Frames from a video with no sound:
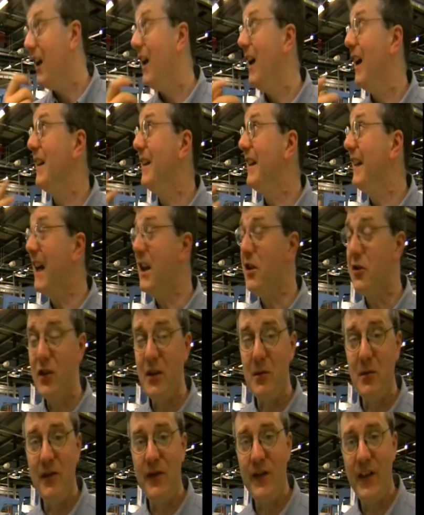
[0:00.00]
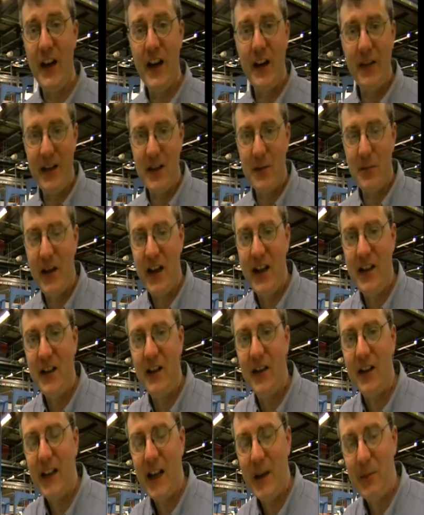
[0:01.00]
and the gantry will vary depending
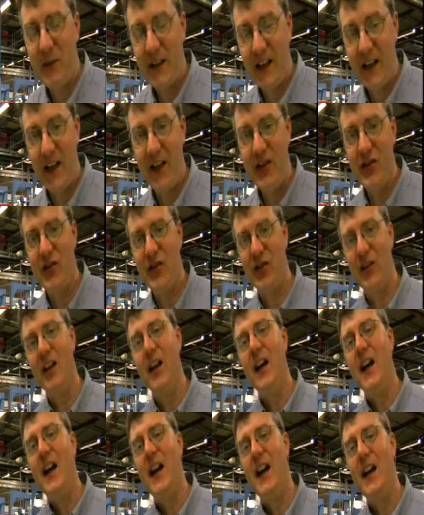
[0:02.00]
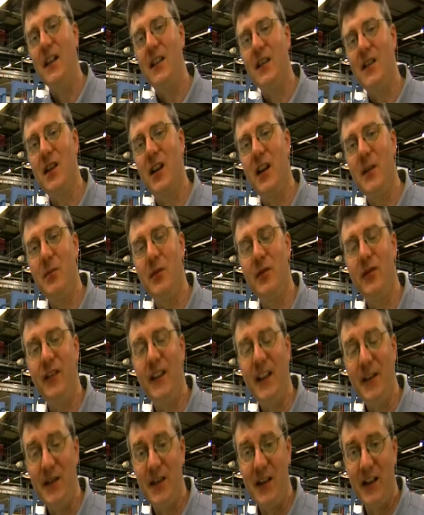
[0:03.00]
on the application and the type of
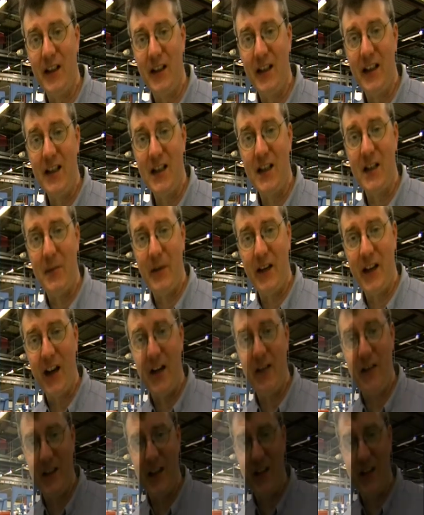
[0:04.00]
lifting that needs to be carried